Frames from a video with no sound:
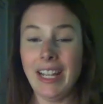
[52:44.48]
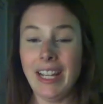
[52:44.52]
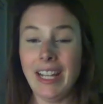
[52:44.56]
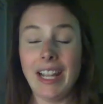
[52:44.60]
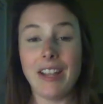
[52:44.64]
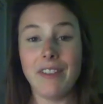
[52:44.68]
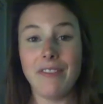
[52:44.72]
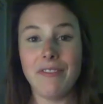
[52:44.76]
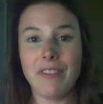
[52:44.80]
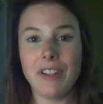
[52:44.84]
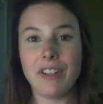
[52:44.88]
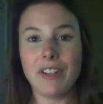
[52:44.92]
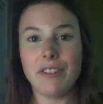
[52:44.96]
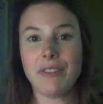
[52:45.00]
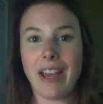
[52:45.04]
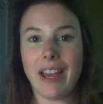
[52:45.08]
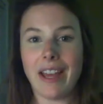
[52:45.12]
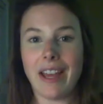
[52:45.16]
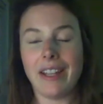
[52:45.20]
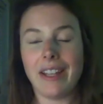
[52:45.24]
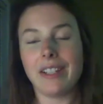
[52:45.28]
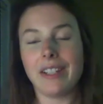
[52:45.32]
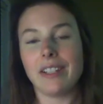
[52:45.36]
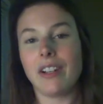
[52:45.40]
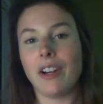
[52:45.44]
If you
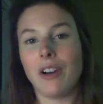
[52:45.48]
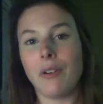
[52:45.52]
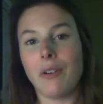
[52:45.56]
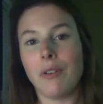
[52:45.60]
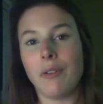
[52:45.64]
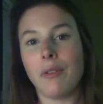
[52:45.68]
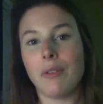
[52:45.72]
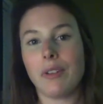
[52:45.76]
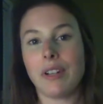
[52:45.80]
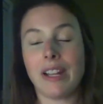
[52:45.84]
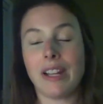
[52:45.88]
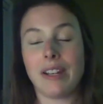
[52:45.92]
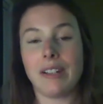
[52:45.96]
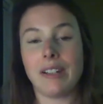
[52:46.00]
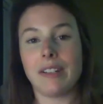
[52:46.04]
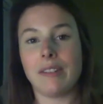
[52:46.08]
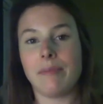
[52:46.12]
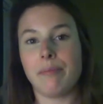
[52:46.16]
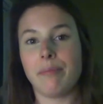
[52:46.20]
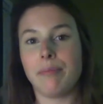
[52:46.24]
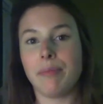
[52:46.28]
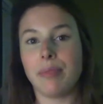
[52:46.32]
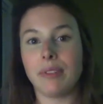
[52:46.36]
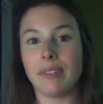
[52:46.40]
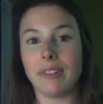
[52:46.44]
then go and
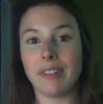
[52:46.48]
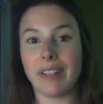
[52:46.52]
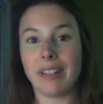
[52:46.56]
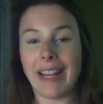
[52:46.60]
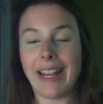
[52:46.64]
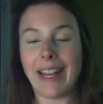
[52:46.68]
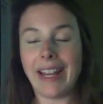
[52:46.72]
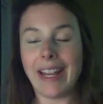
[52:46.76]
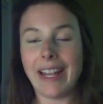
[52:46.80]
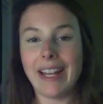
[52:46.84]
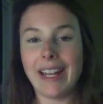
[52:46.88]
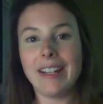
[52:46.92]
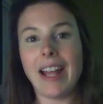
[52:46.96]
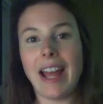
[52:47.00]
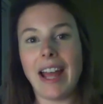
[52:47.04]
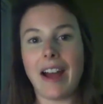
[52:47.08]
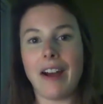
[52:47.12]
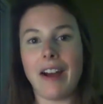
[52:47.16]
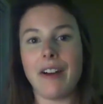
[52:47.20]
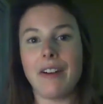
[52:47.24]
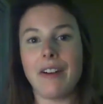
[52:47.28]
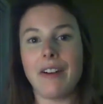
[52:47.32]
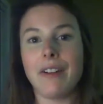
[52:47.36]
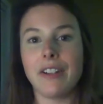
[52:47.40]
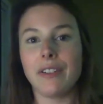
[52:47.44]
plan
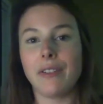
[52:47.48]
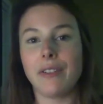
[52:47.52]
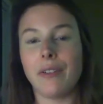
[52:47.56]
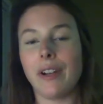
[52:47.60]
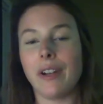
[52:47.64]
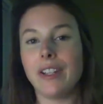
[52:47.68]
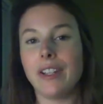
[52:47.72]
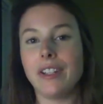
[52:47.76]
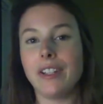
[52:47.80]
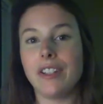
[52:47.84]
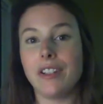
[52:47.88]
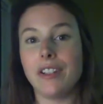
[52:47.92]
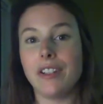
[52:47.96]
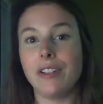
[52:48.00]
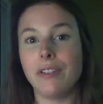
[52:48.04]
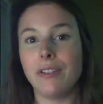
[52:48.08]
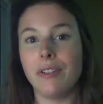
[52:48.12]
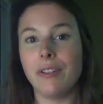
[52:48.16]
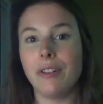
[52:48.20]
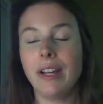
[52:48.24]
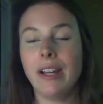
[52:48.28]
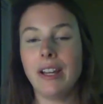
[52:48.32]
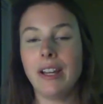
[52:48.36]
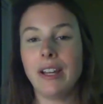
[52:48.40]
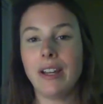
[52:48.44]
how you're going to
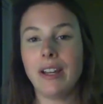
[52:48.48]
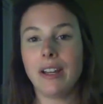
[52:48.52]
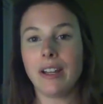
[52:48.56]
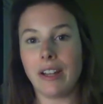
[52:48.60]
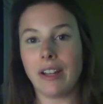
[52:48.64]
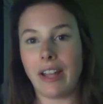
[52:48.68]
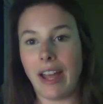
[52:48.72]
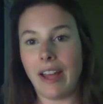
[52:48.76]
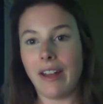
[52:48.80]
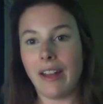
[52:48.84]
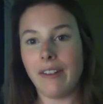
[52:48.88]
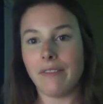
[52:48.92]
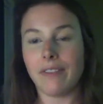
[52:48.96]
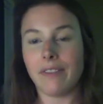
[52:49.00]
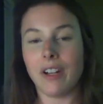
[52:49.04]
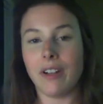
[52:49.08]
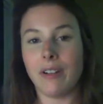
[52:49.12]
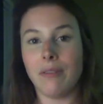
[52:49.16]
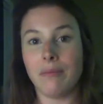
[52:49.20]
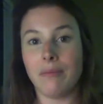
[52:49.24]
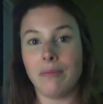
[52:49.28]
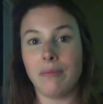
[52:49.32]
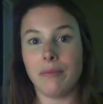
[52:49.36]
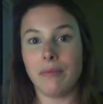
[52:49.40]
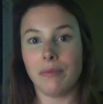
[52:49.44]
get
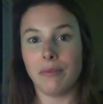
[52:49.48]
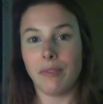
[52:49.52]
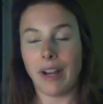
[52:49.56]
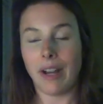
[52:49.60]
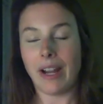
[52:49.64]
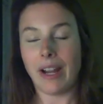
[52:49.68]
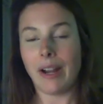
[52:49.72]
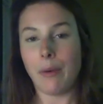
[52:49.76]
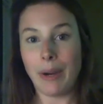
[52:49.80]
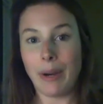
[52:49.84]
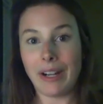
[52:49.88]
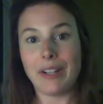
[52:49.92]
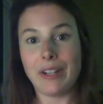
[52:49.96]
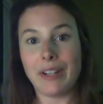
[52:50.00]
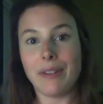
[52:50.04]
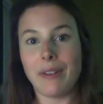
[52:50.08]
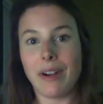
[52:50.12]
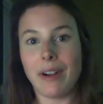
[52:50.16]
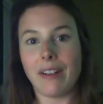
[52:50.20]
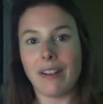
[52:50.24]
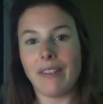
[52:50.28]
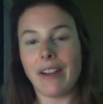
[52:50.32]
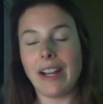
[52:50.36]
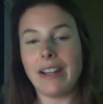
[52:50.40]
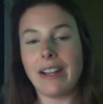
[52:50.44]
from right where you
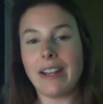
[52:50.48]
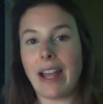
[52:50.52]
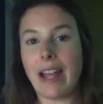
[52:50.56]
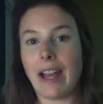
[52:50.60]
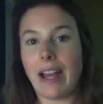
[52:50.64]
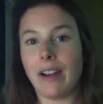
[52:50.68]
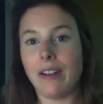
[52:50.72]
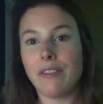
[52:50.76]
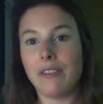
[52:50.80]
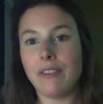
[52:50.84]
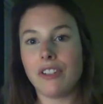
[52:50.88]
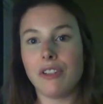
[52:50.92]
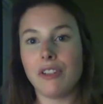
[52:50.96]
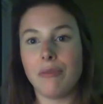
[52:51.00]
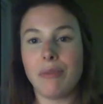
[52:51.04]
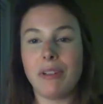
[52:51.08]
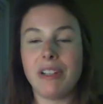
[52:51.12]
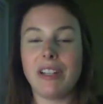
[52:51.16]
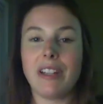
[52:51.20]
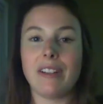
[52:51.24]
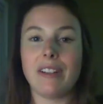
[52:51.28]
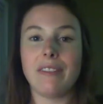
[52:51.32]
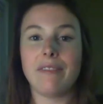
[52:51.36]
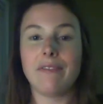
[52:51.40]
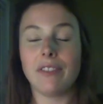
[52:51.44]
are right now to
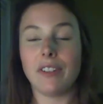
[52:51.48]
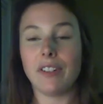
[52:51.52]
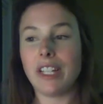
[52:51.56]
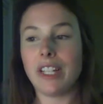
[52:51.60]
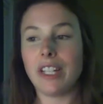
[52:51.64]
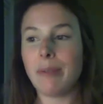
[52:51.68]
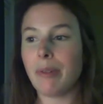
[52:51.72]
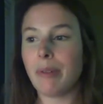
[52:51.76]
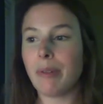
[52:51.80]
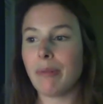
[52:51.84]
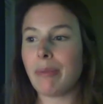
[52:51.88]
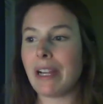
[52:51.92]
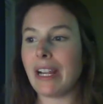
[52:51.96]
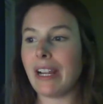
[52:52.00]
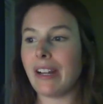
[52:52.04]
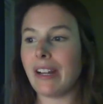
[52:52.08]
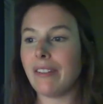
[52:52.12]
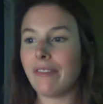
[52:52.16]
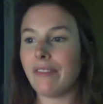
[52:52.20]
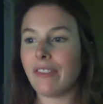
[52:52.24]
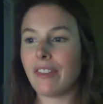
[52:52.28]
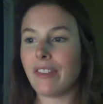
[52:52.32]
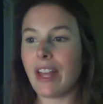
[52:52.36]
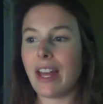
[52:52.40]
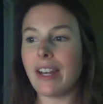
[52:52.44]
being fully prepared
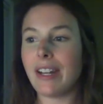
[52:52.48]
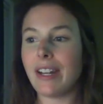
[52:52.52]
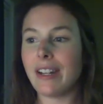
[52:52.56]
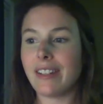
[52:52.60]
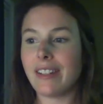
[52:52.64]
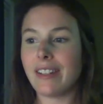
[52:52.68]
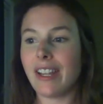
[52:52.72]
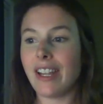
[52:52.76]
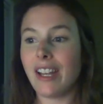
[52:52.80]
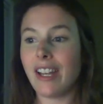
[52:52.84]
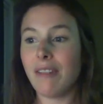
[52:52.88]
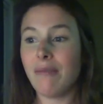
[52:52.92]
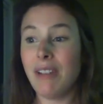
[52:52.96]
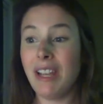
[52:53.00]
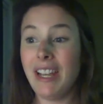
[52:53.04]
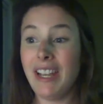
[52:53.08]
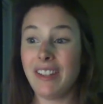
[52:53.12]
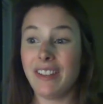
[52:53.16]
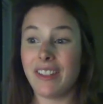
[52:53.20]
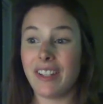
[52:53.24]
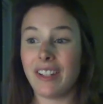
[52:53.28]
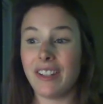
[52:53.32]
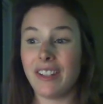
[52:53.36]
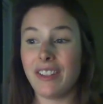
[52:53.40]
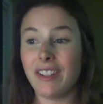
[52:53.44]
for that exam,
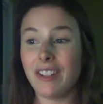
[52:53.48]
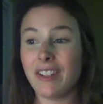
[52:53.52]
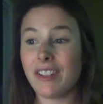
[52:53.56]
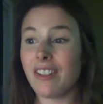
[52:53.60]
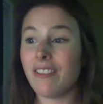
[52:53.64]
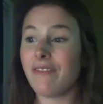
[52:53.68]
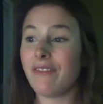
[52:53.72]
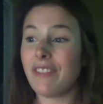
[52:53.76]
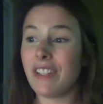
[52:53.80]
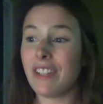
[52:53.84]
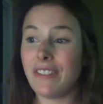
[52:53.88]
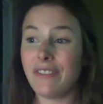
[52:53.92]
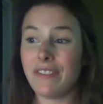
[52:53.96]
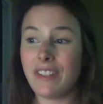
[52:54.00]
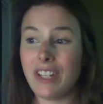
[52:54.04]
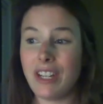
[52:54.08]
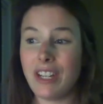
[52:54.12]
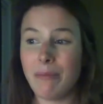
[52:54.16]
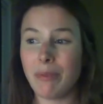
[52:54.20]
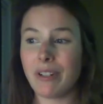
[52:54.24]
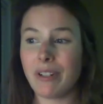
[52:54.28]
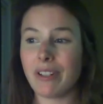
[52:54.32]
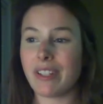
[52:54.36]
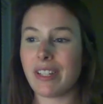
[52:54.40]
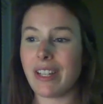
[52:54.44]
then there's a
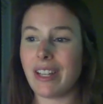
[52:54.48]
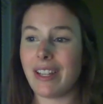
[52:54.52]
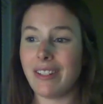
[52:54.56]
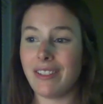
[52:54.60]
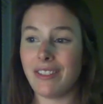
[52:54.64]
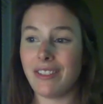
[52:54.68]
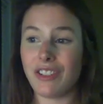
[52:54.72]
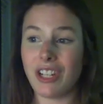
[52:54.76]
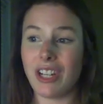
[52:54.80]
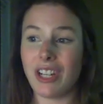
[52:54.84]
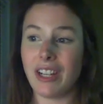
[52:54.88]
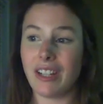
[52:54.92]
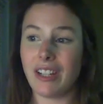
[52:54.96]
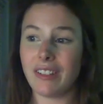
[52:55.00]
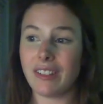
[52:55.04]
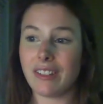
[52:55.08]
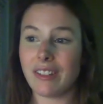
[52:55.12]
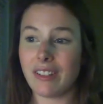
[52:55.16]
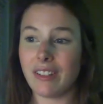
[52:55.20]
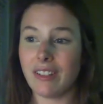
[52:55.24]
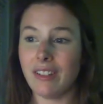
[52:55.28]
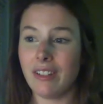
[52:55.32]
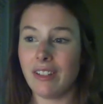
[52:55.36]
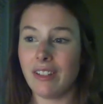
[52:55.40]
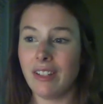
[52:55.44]
50%
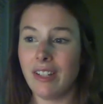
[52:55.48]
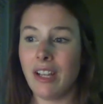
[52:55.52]
chance.